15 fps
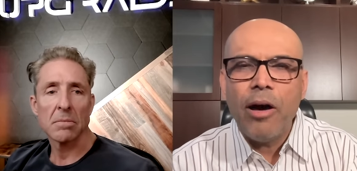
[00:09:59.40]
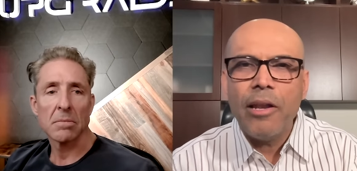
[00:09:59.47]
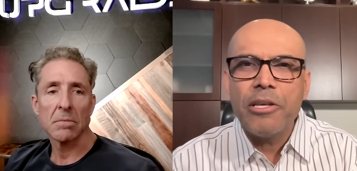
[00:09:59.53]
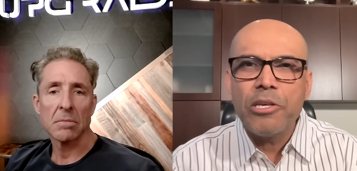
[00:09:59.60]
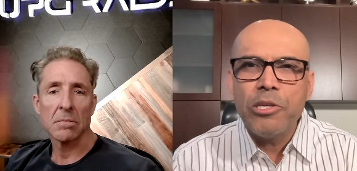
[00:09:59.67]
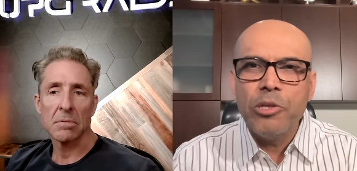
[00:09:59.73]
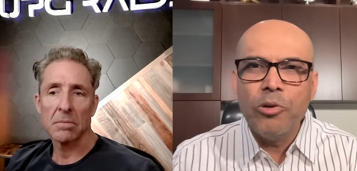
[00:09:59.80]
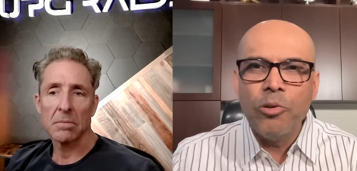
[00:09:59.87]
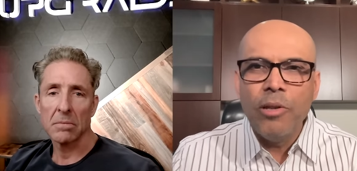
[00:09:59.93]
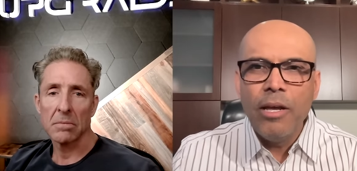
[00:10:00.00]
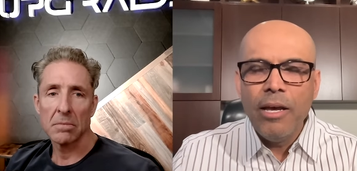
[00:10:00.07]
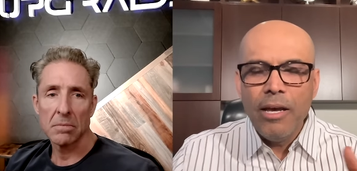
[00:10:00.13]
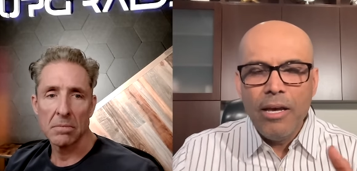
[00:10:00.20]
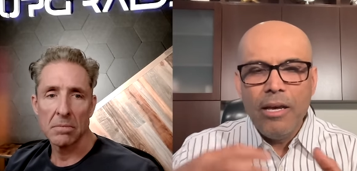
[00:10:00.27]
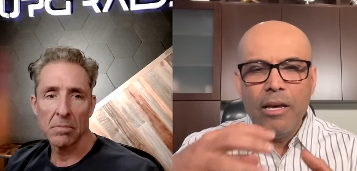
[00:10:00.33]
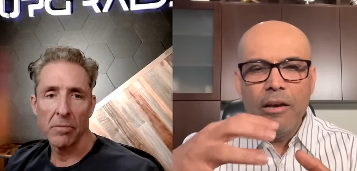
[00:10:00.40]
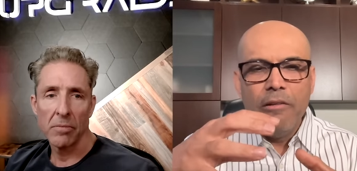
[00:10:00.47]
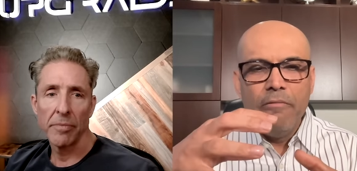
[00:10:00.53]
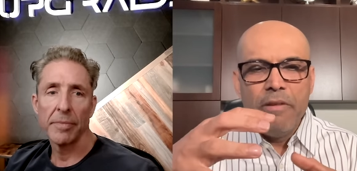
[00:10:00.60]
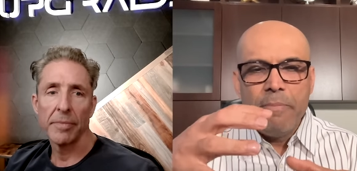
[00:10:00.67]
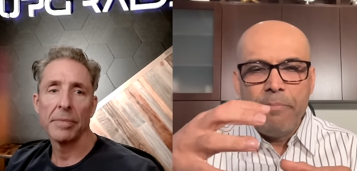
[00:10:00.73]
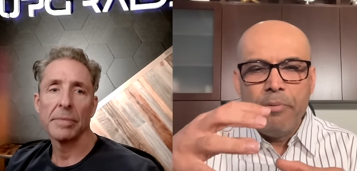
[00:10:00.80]
Speaker 1: molecule,
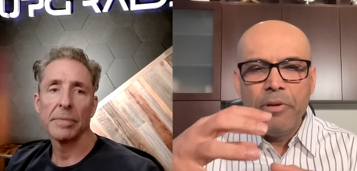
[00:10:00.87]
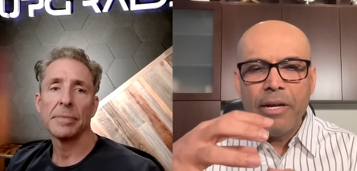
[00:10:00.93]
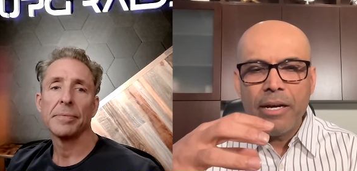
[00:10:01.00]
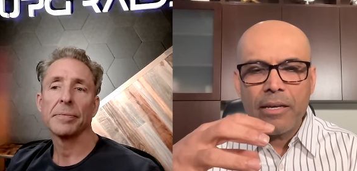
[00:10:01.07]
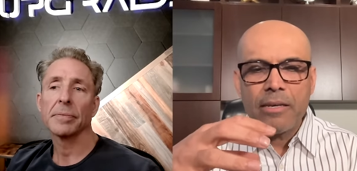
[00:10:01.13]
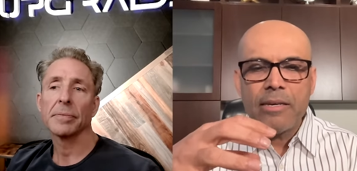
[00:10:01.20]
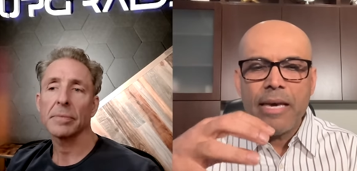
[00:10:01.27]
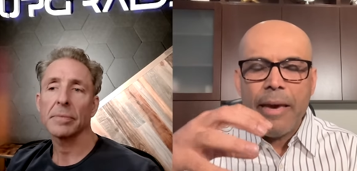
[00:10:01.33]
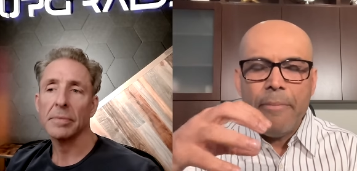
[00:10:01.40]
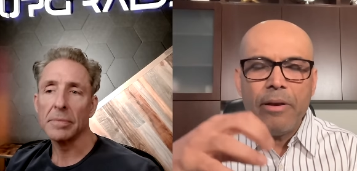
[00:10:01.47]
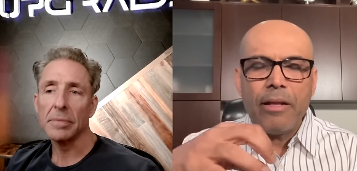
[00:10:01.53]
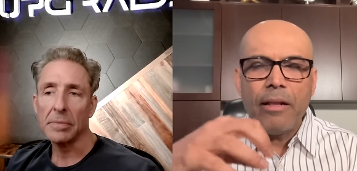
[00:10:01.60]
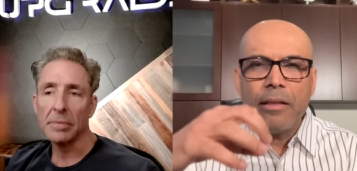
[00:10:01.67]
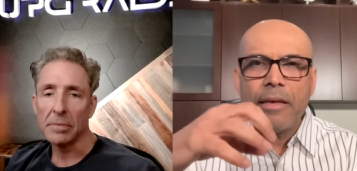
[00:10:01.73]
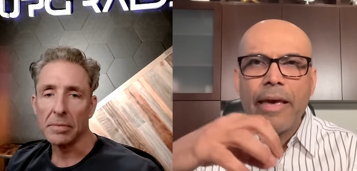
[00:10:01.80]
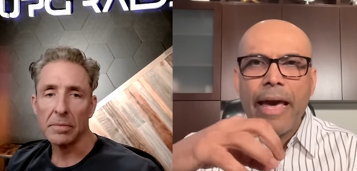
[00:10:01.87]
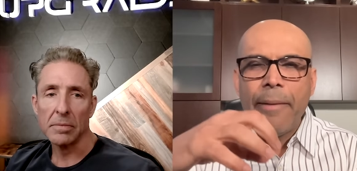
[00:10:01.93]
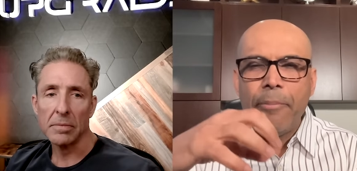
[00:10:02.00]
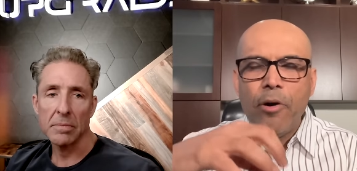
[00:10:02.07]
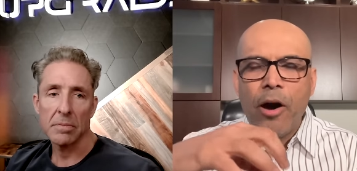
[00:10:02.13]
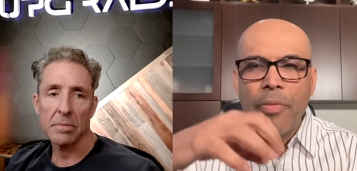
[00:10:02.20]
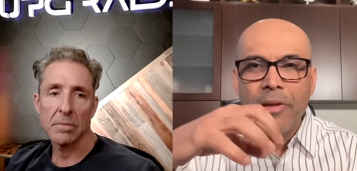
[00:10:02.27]
we put a chemical cap
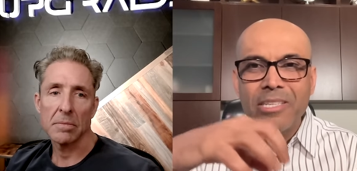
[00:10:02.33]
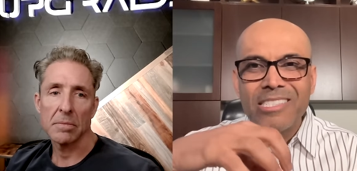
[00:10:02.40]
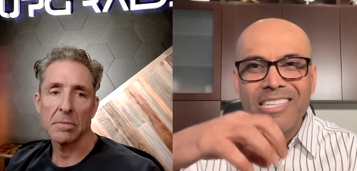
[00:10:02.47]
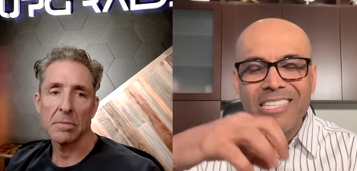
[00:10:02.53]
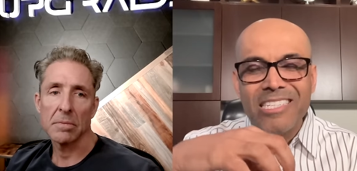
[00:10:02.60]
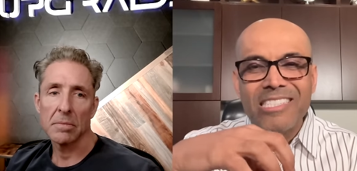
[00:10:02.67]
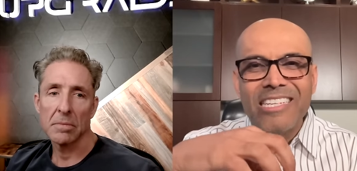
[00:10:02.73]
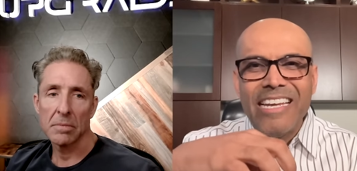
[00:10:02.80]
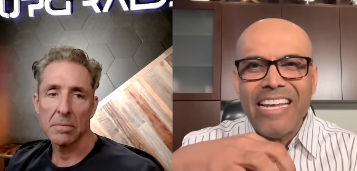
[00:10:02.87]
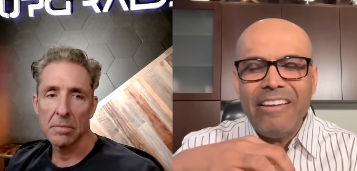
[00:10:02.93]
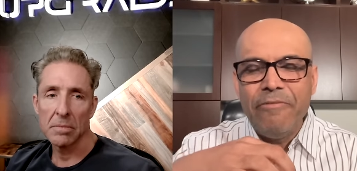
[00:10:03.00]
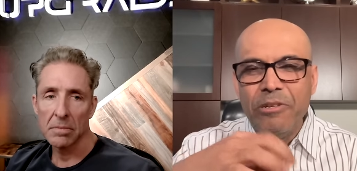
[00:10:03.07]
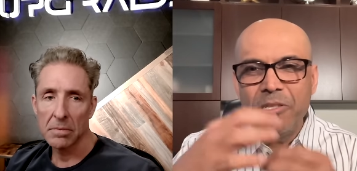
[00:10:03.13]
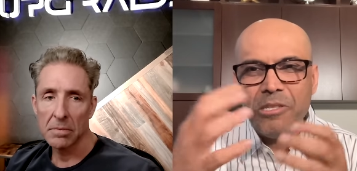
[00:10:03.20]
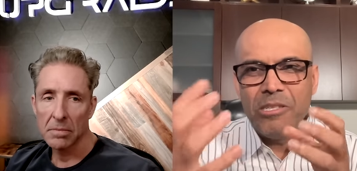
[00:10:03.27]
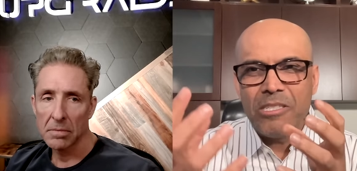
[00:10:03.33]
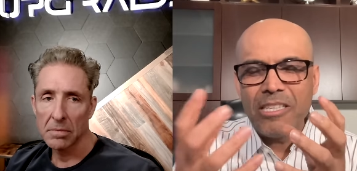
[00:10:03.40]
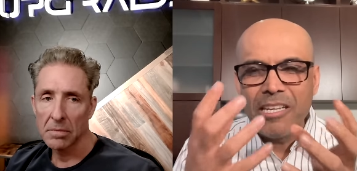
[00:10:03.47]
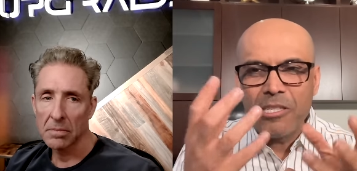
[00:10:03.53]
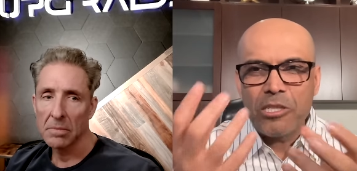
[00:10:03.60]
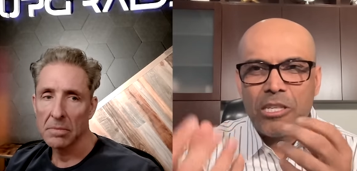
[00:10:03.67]
on the cysteine, which is the